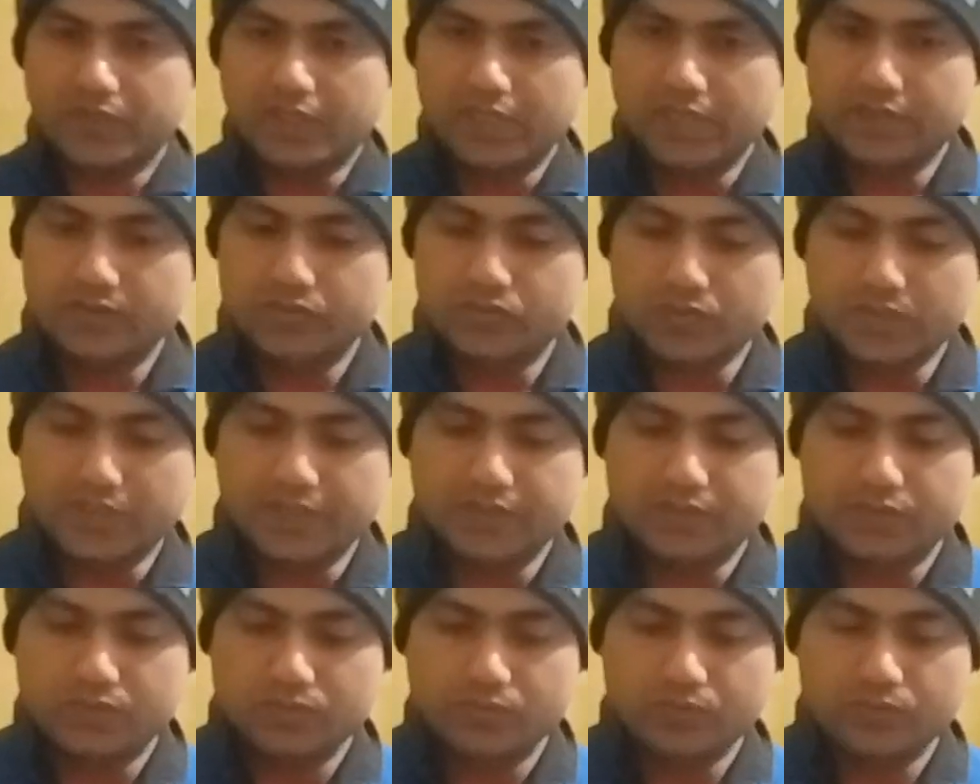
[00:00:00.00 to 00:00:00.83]
They
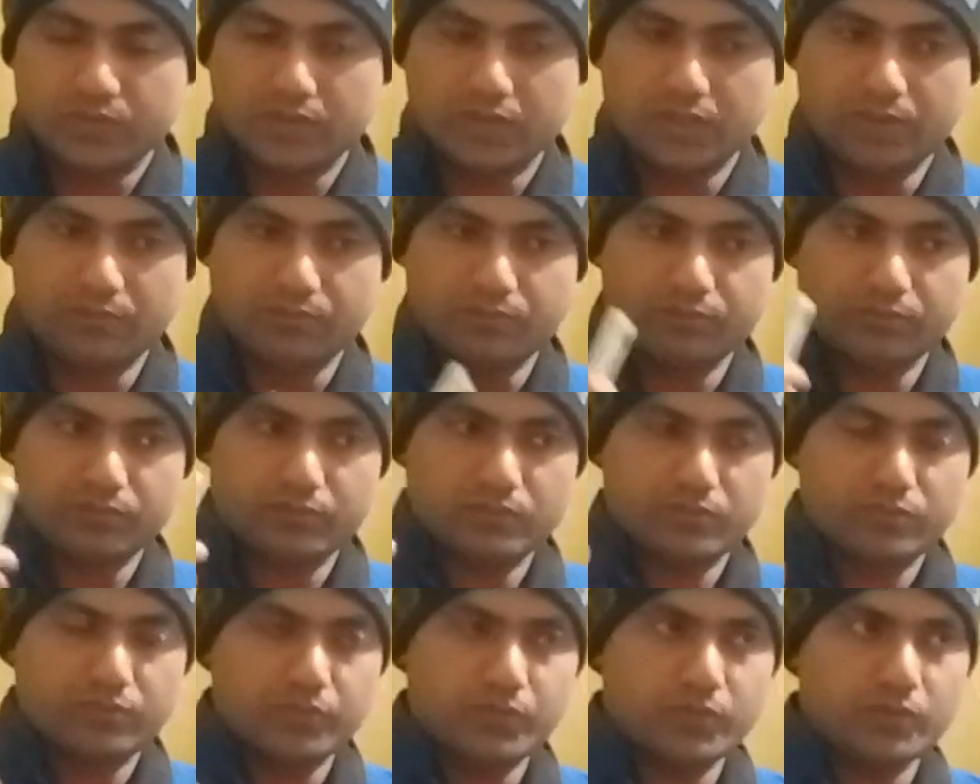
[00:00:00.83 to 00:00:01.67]
try to
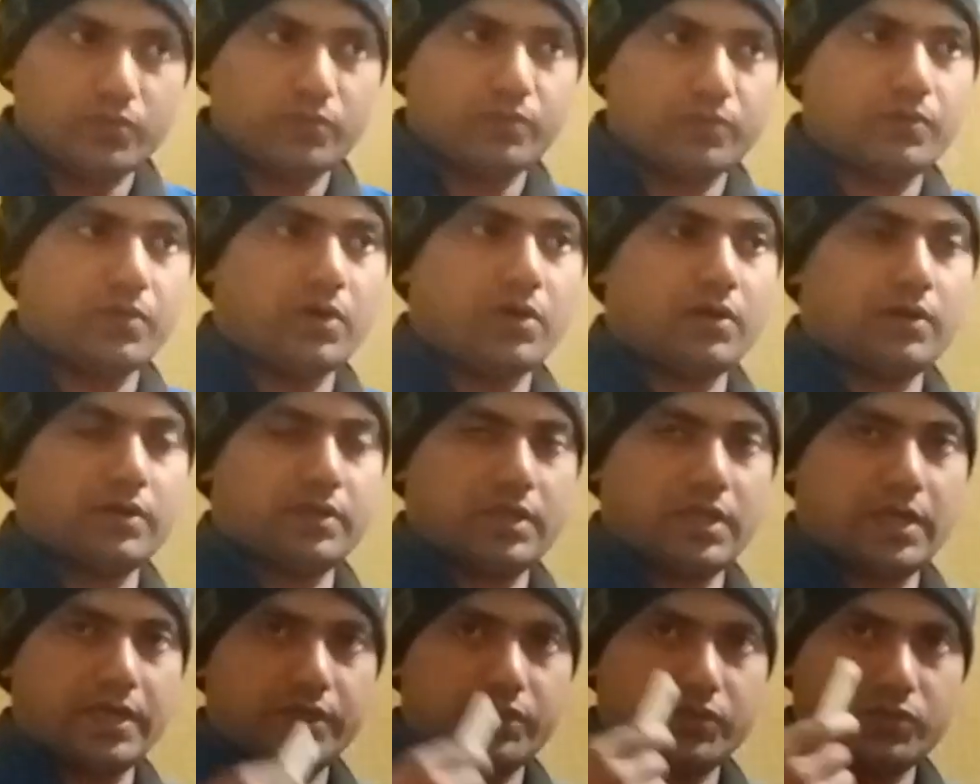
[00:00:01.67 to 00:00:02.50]
improve or
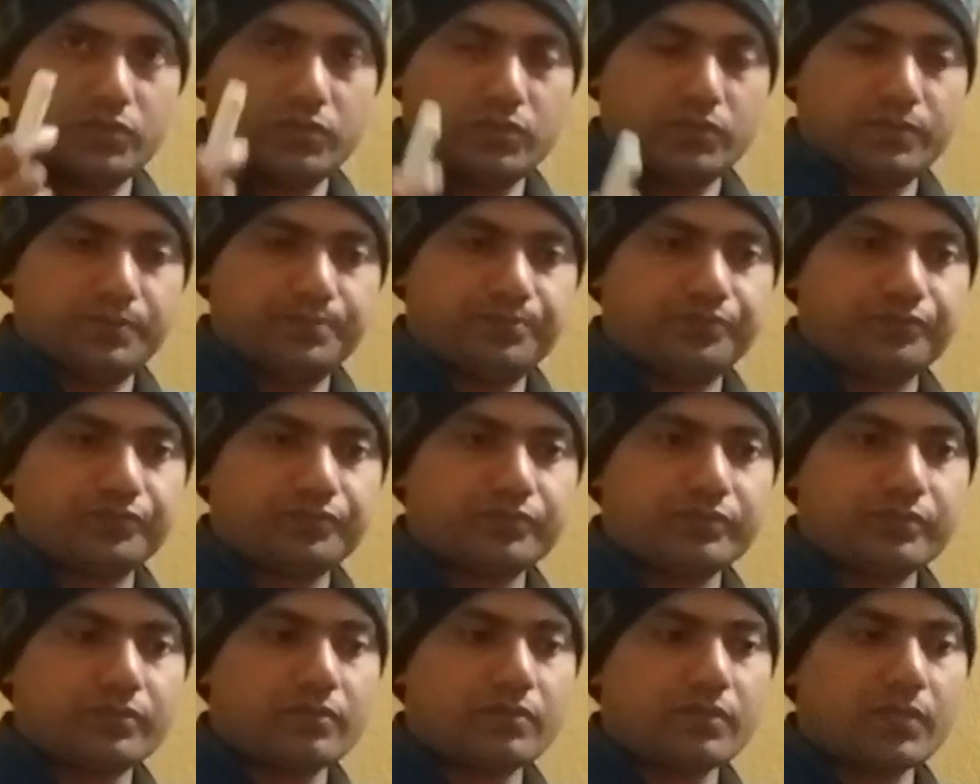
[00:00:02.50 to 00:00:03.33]
try to
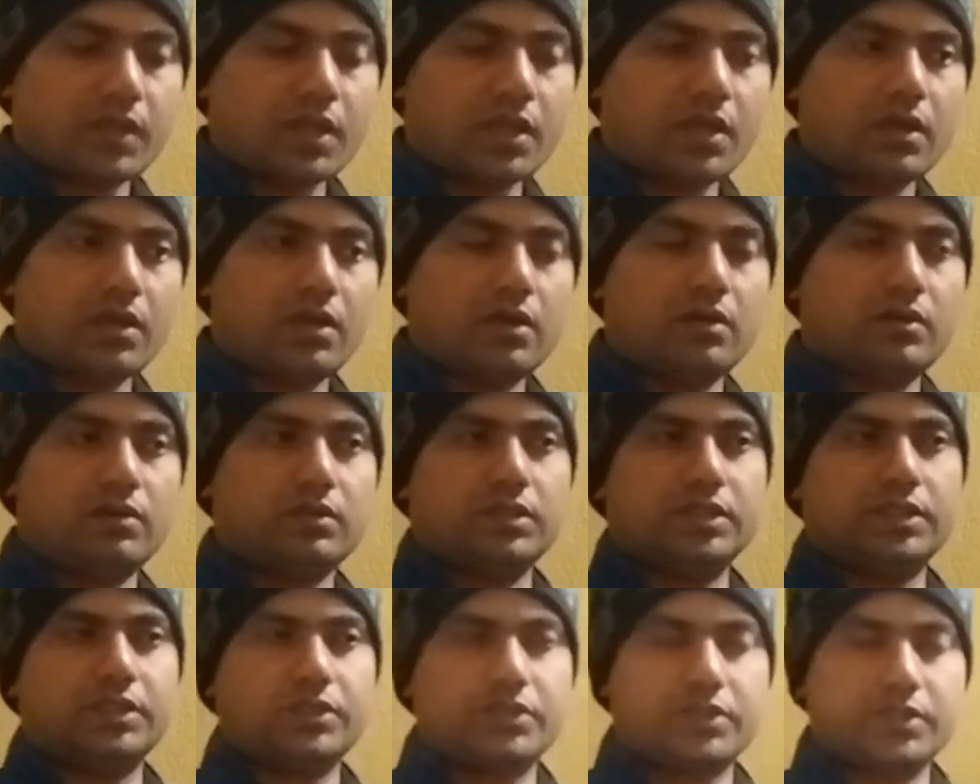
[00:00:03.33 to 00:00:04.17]

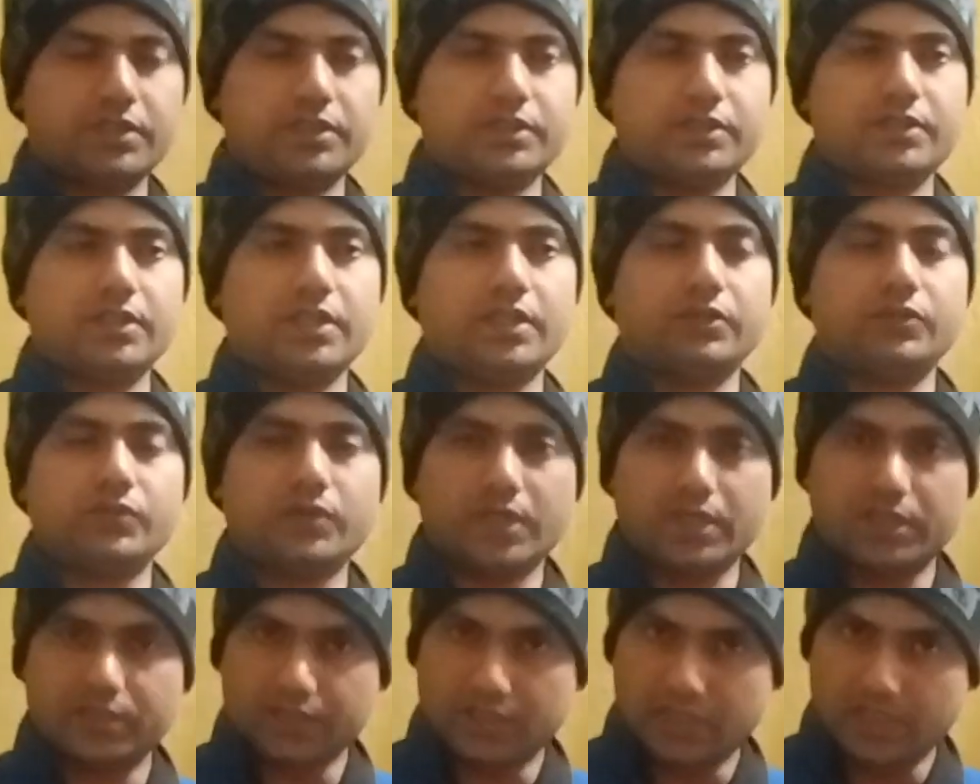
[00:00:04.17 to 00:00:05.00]
increase the
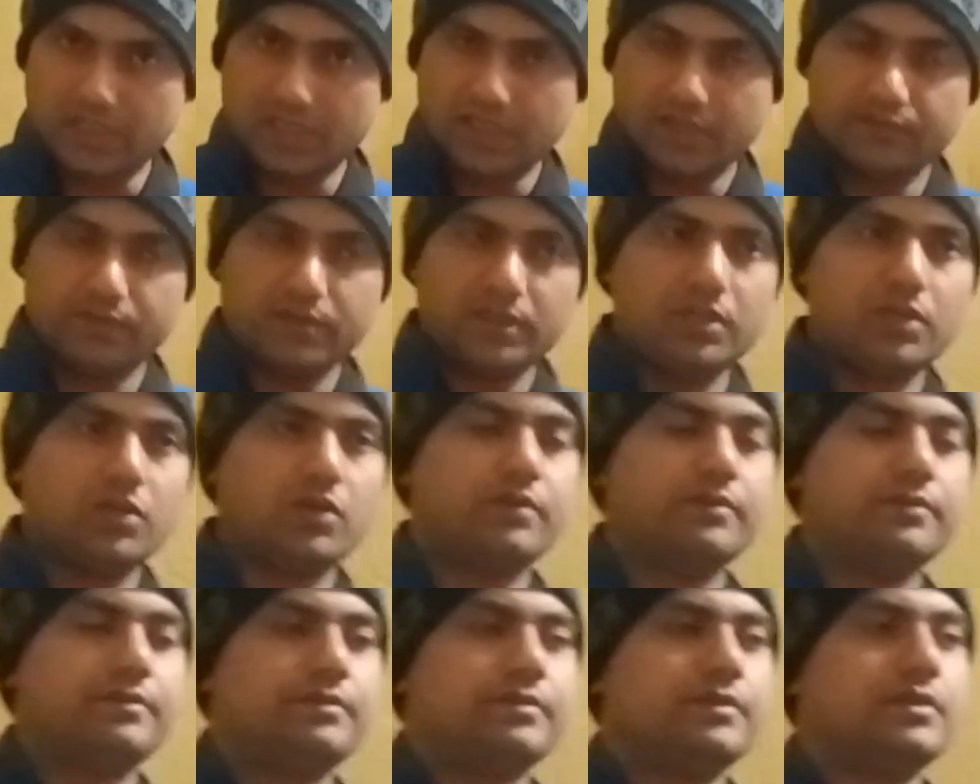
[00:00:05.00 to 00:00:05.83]
education level
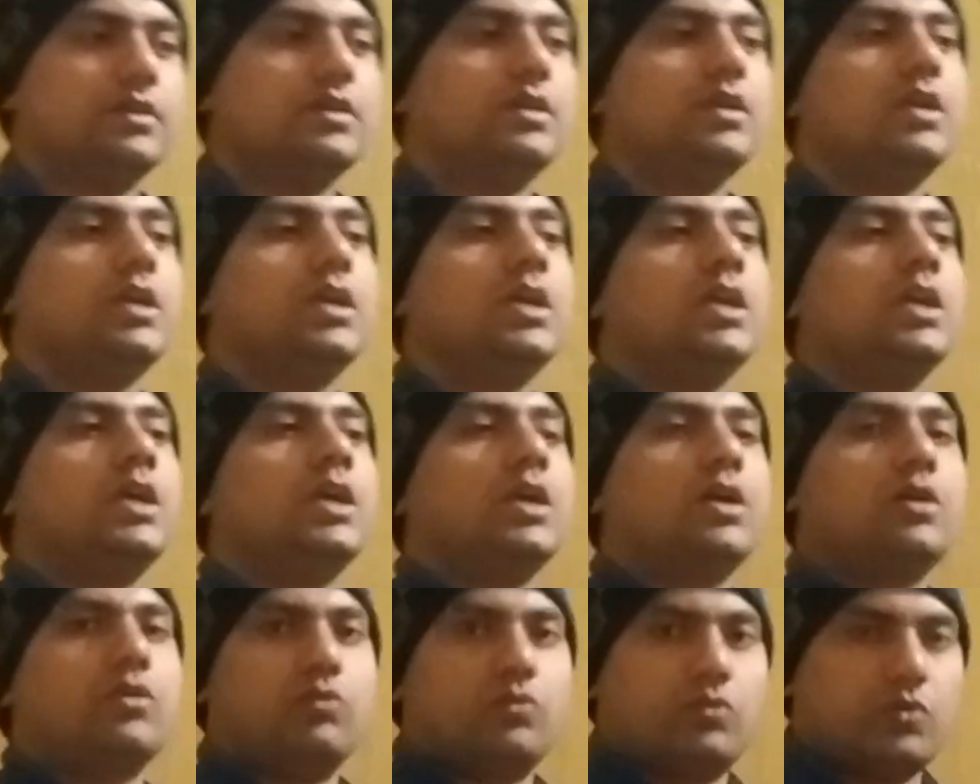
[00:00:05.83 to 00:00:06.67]
of
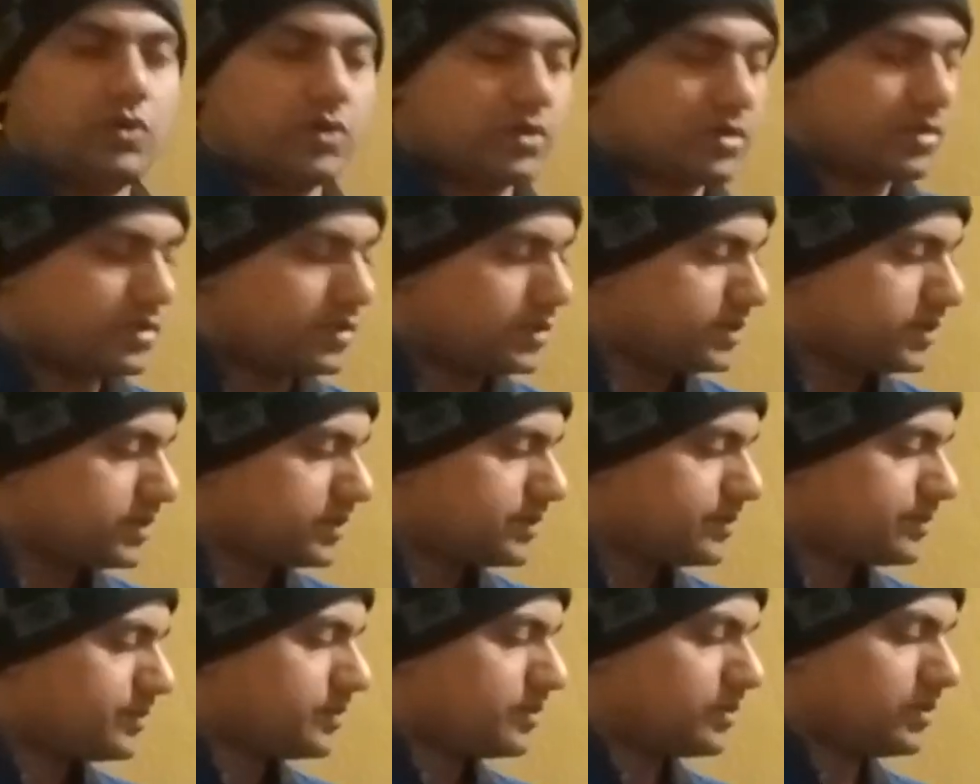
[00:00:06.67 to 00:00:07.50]

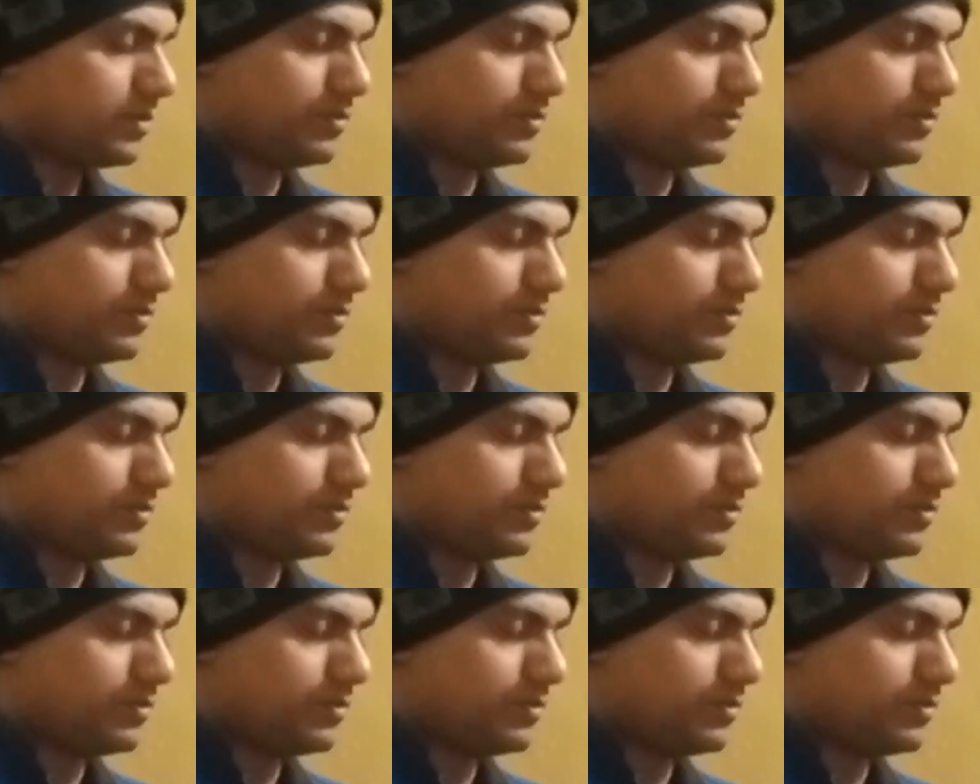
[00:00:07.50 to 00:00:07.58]
workers.